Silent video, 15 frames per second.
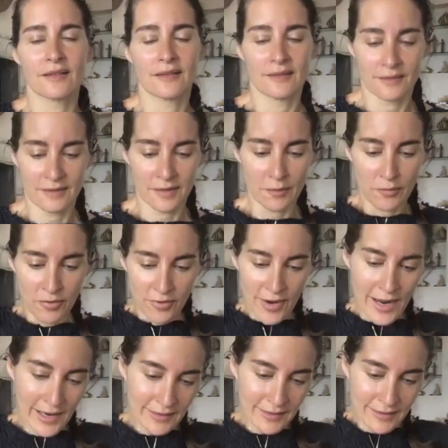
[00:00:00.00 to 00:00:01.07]
to
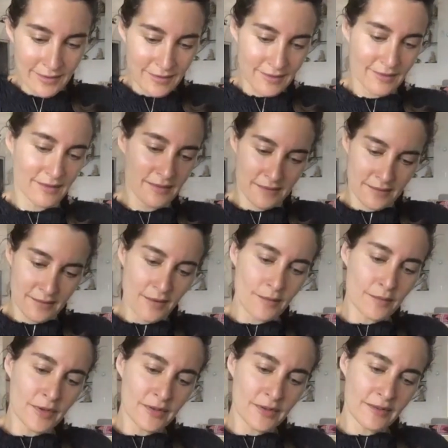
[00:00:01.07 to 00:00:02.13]
practice
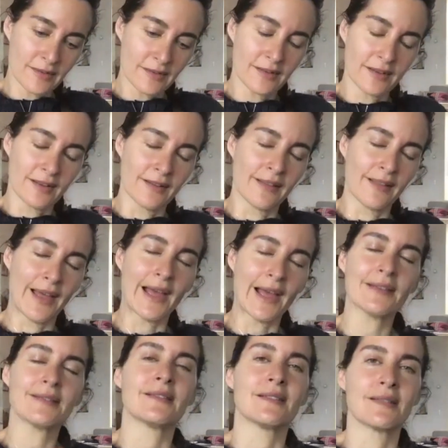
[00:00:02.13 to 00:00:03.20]
almost
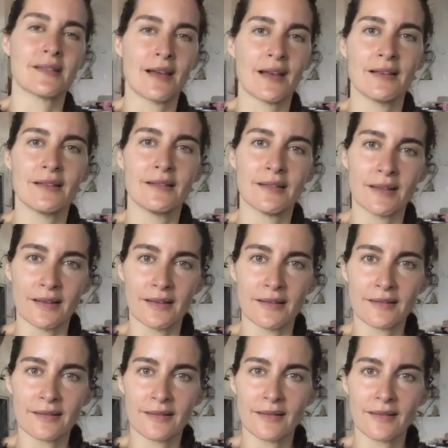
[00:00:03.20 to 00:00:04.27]
elasticizing
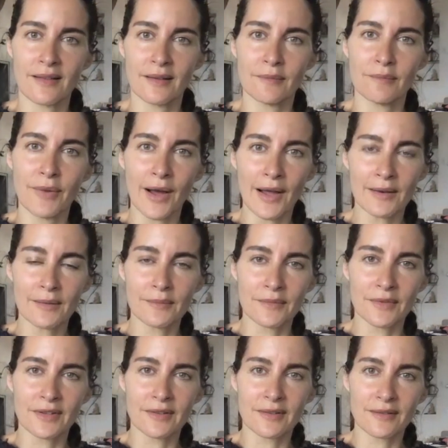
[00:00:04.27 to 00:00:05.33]
the
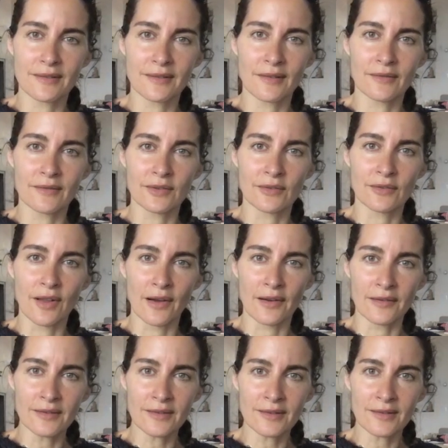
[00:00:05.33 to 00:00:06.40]
bottoms of your
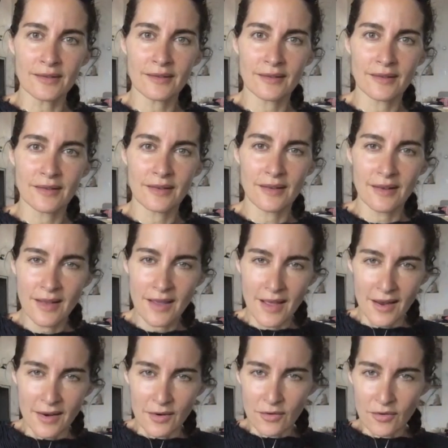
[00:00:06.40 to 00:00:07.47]
lungs
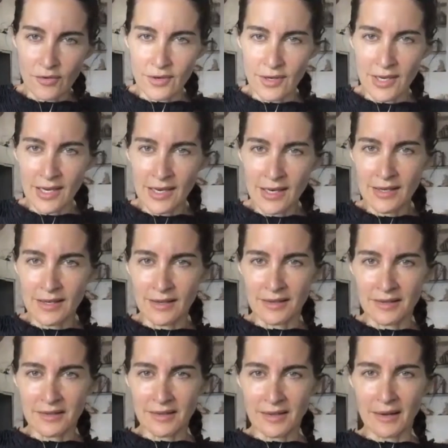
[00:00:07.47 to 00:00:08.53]
and creating
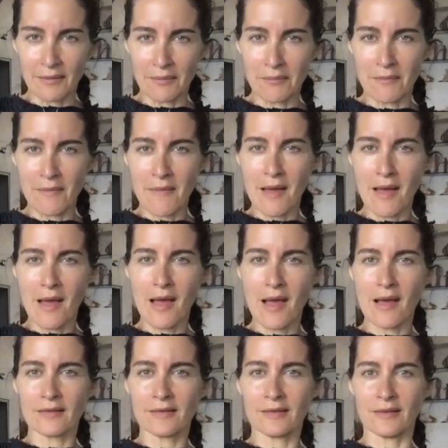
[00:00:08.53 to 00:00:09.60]
this like
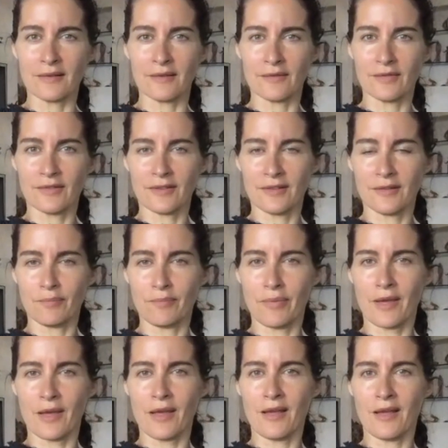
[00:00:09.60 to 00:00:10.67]
massive
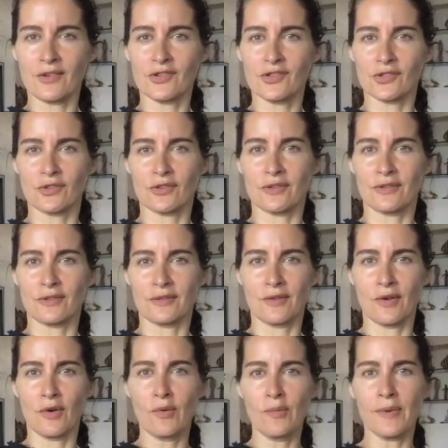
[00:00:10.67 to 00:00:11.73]
spatial
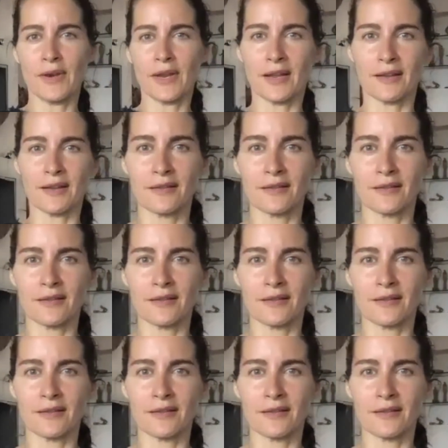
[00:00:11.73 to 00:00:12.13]
opening